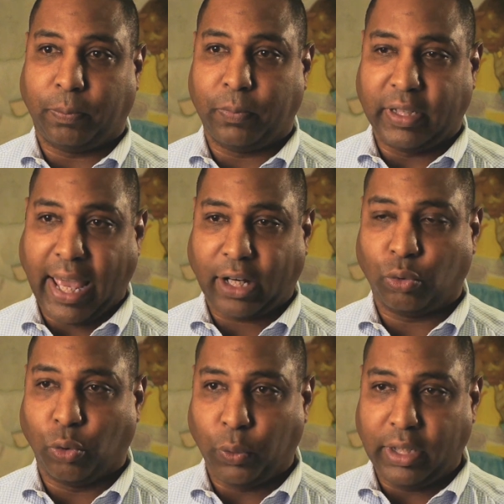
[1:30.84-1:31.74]
the,
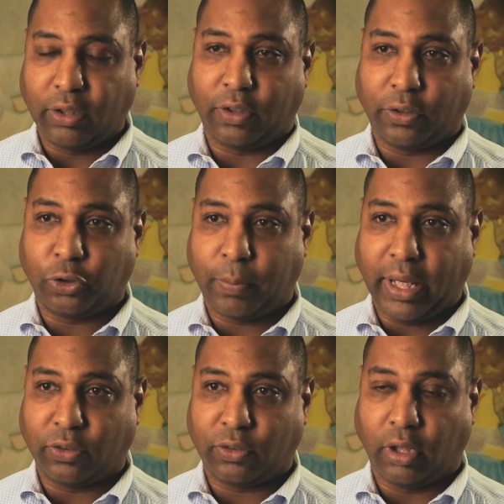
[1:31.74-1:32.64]
actual readings of the
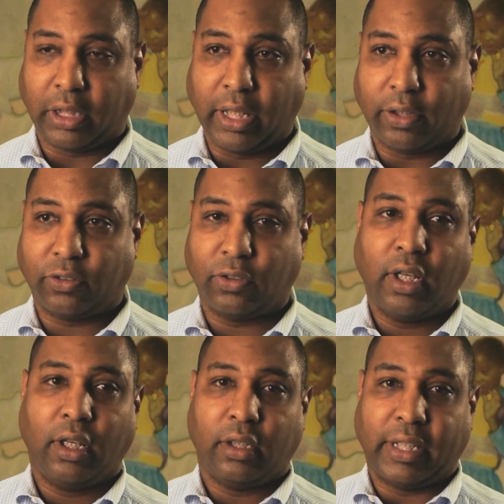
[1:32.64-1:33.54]
space against
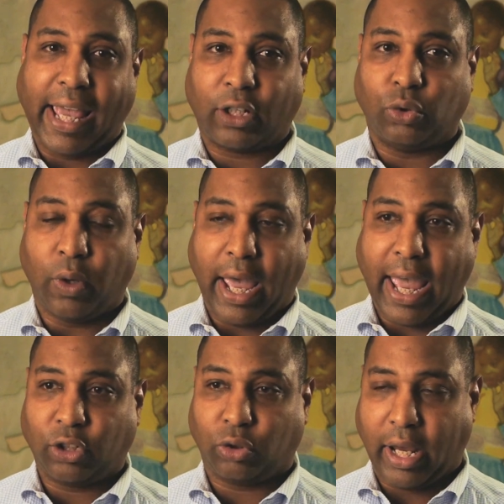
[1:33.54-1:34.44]
the actual
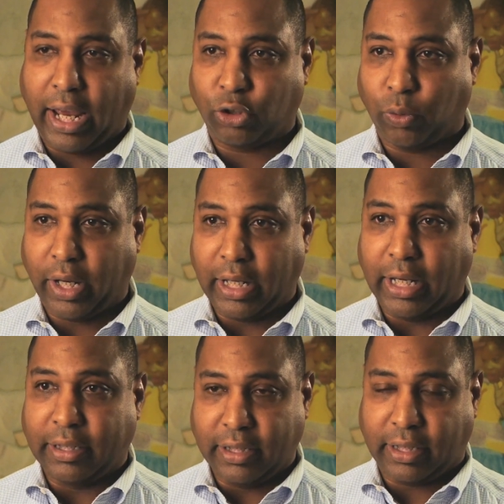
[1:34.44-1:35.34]
ash, ray
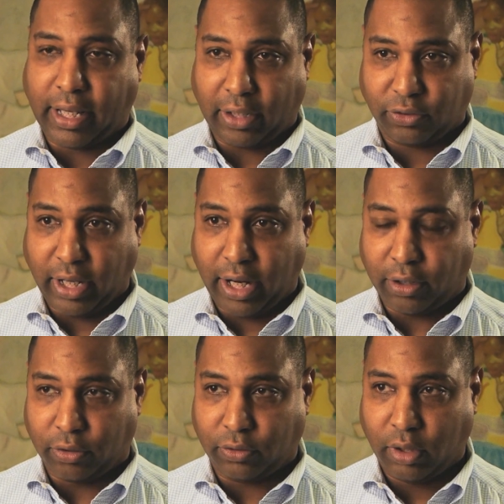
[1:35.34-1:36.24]
and DCAS
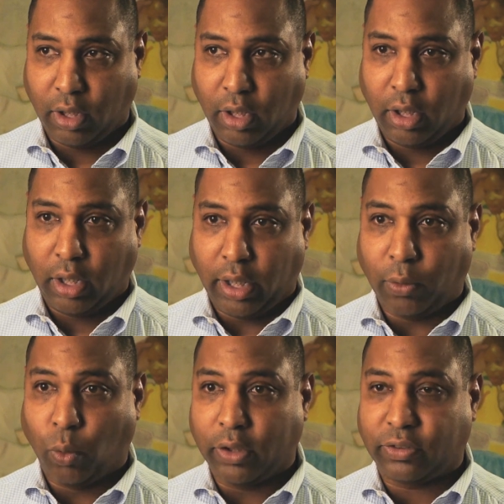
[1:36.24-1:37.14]
standards.
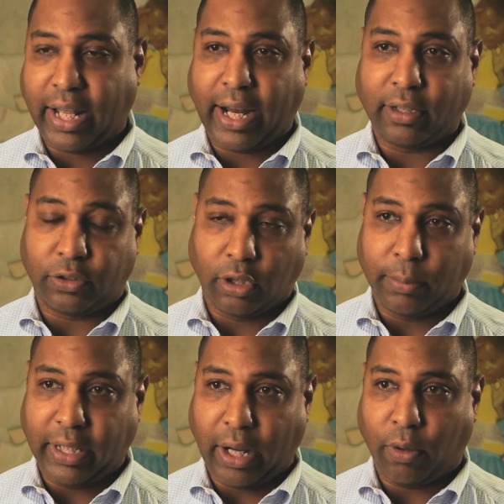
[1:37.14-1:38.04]
And once that I
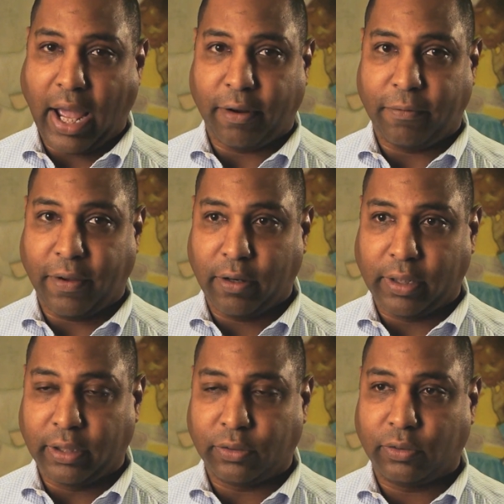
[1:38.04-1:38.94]
determine that we're out of
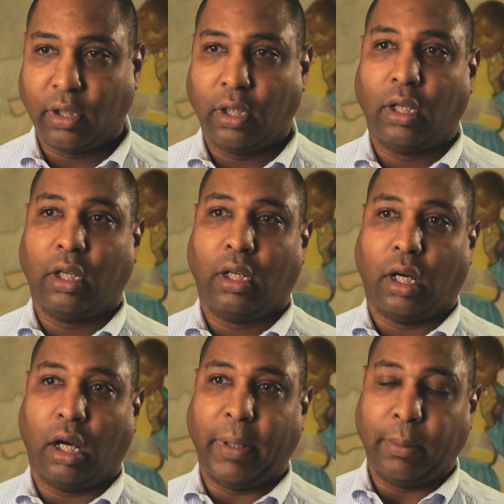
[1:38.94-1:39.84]
variance,
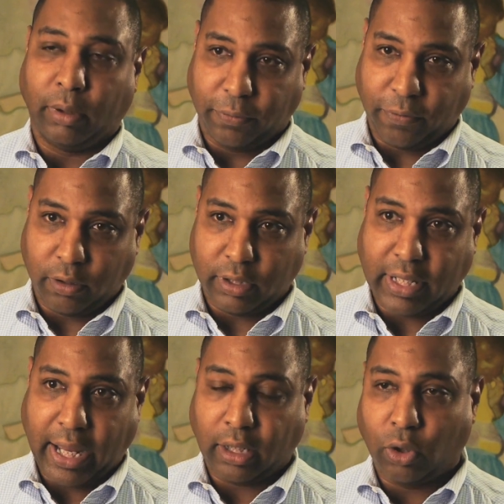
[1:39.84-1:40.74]
I'm able to further
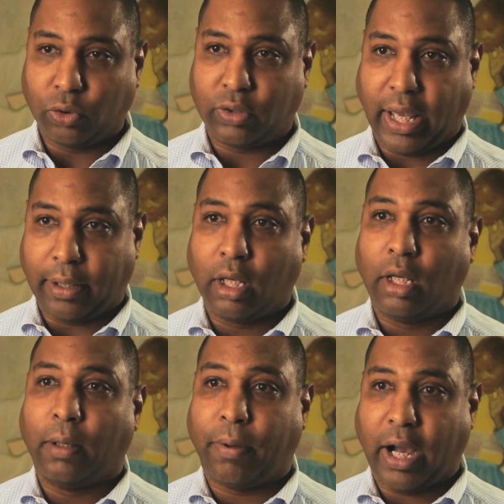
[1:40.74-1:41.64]
diagnose that
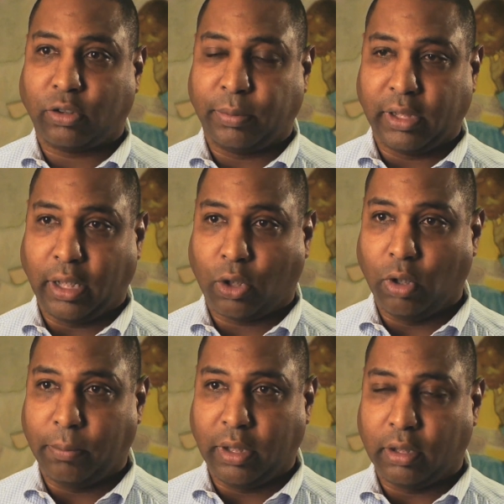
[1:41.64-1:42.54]
possibly the
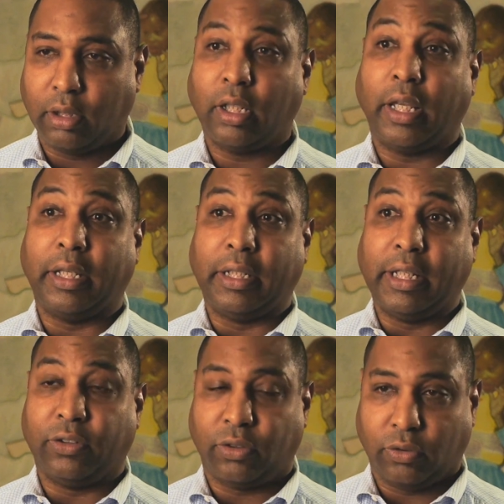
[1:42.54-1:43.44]
equipment
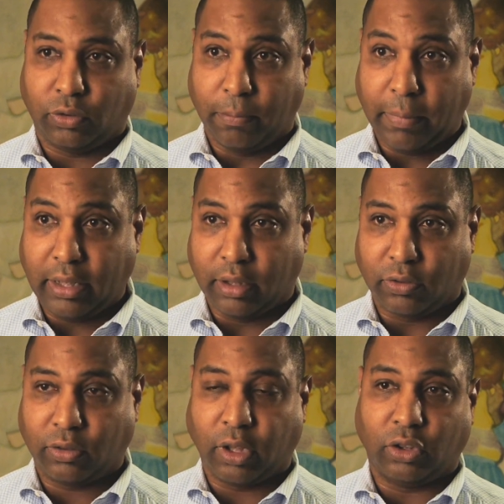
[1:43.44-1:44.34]
needs some
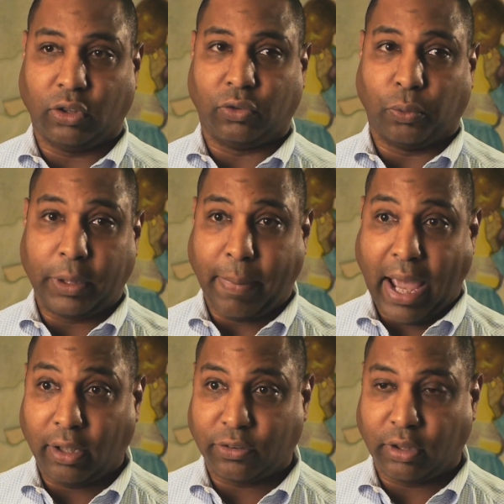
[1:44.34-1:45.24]
maintenance, such as
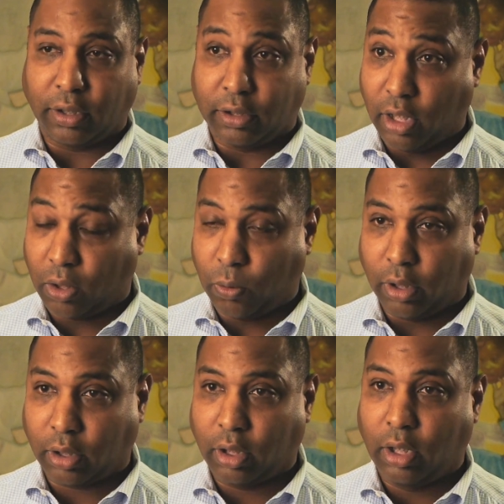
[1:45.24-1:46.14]
rebalancing of the ductwork,